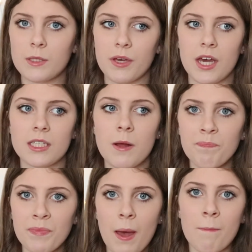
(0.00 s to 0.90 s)
because
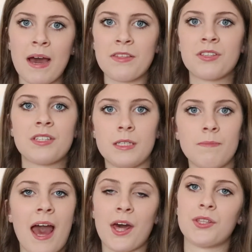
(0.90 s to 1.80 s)
maths is
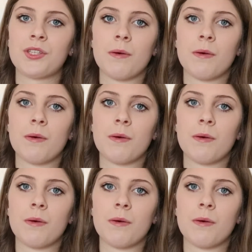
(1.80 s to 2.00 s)
maths.